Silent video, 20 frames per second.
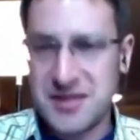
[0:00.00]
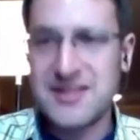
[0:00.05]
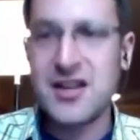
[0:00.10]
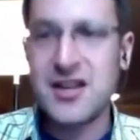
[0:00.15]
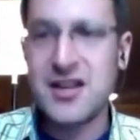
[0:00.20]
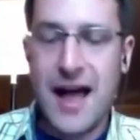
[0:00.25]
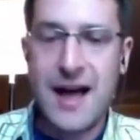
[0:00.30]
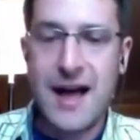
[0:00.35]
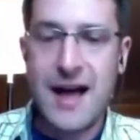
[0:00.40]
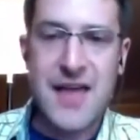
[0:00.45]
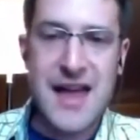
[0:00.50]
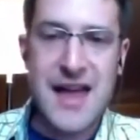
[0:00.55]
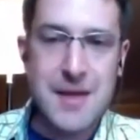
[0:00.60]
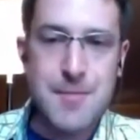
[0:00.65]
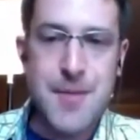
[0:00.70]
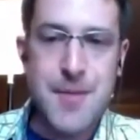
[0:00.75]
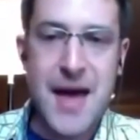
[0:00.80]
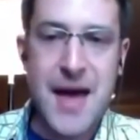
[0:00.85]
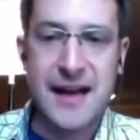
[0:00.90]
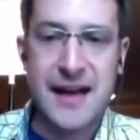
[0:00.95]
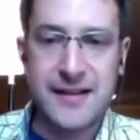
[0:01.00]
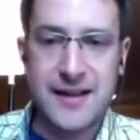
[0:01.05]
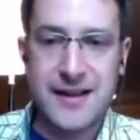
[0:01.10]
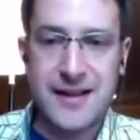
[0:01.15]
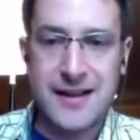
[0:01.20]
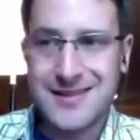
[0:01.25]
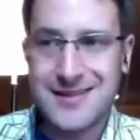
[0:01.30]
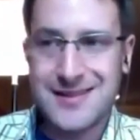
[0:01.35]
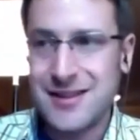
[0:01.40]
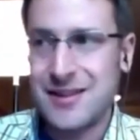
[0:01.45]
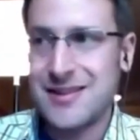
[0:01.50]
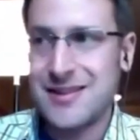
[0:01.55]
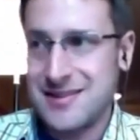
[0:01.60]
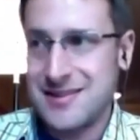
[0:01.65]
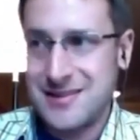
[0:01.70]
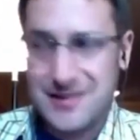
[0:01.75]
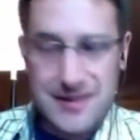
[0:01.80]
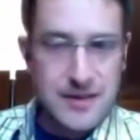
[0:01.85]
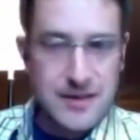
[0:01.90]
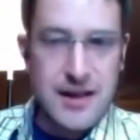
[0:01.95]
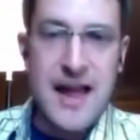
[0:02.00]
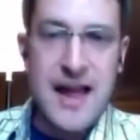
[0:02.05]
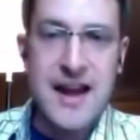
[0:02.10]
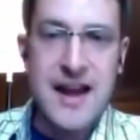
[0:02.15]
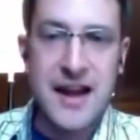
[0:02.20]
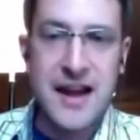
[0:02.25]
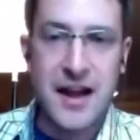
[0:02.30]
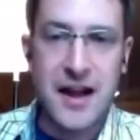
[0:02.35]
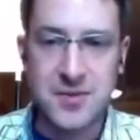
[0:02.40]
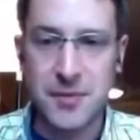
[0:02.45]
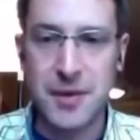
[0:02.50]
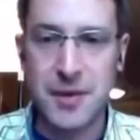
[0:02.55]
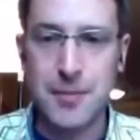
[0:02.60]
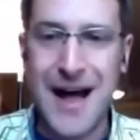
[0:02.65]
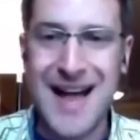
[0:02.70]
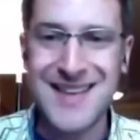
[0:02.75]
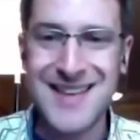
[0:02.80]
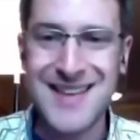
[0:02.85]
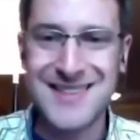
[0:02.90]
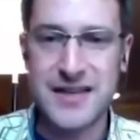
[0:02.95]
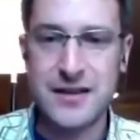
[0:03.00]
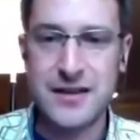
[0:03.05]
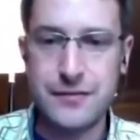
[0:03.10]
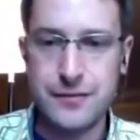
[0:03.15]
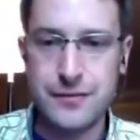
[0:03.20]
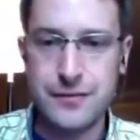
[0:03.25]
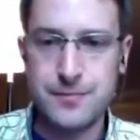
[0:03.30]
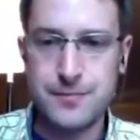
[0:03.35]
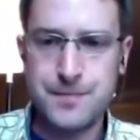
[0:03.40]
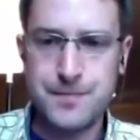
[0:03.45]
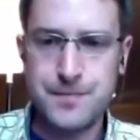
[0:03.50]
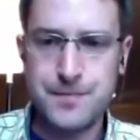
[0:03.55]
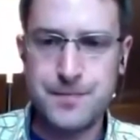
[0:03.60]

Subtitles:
but still have that impact, that it still is ending up something positive?